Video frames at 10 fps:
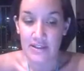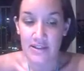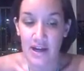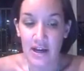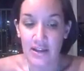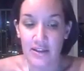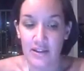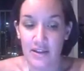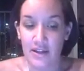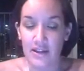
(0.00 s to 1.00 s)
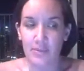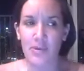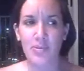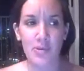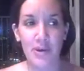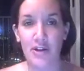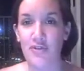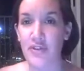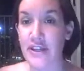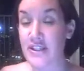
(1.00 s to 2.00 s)
it's not. Be
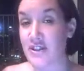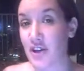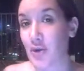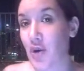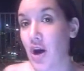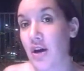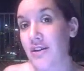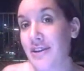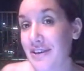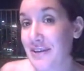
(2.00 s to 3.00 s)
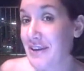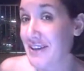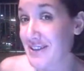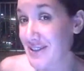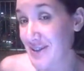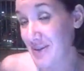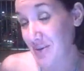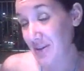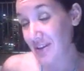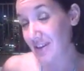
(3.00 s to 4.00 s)
prepared for things to go wrong. Just